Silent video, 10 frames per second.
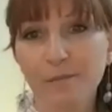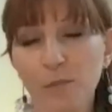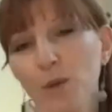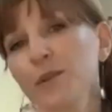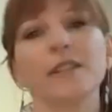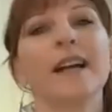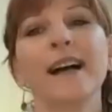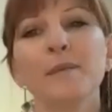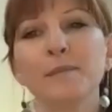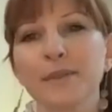boulder
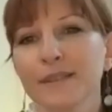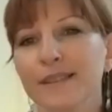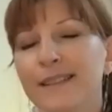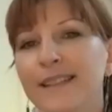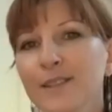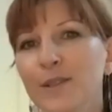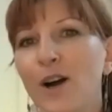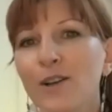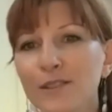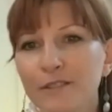up a hill,
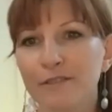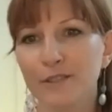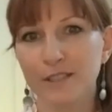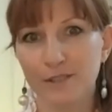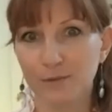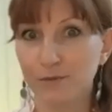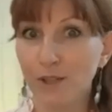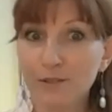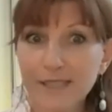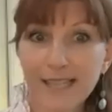only for it to
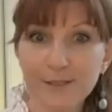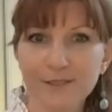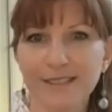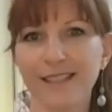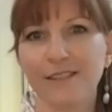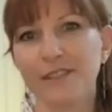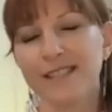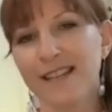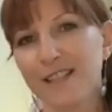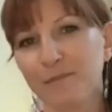roll down every
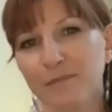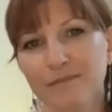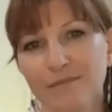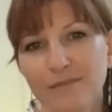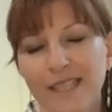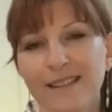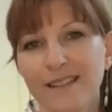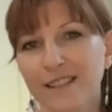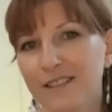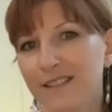time it
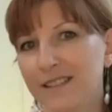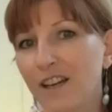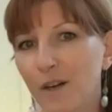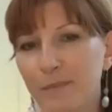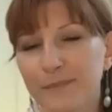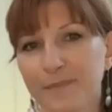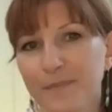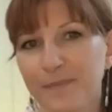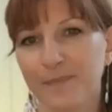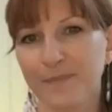neared the top,
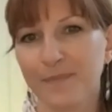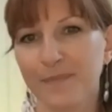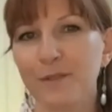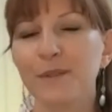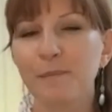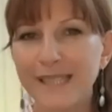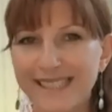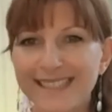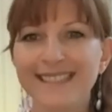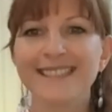
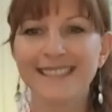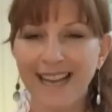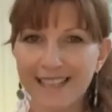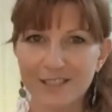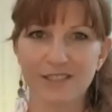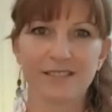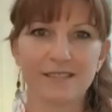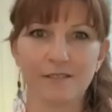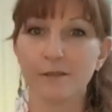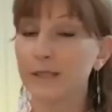repeating this
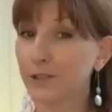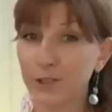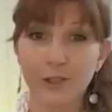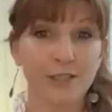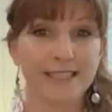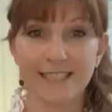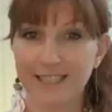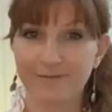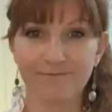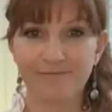action for
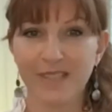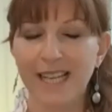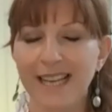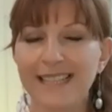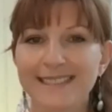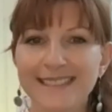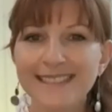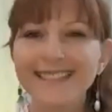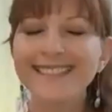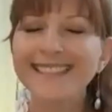eternity. And
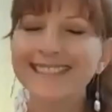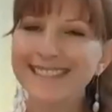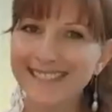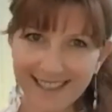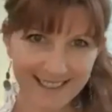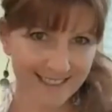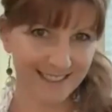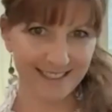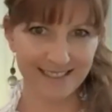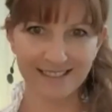this is
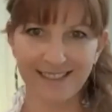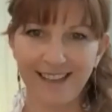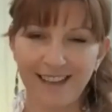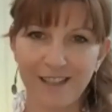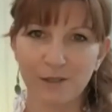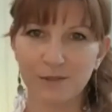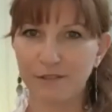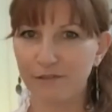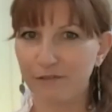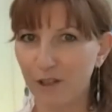exactly how
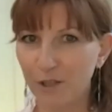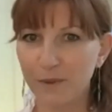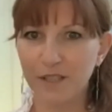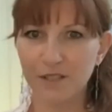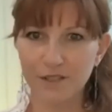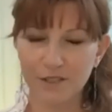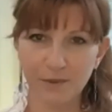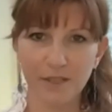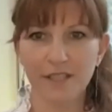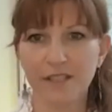the following
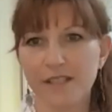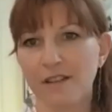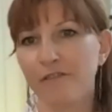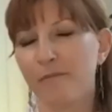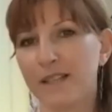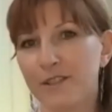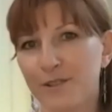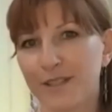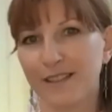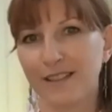2 years of my
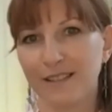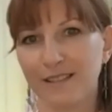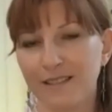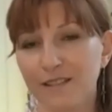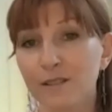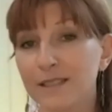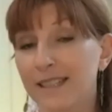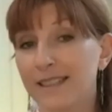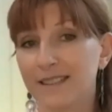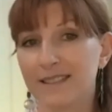trading looked
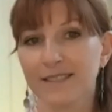like.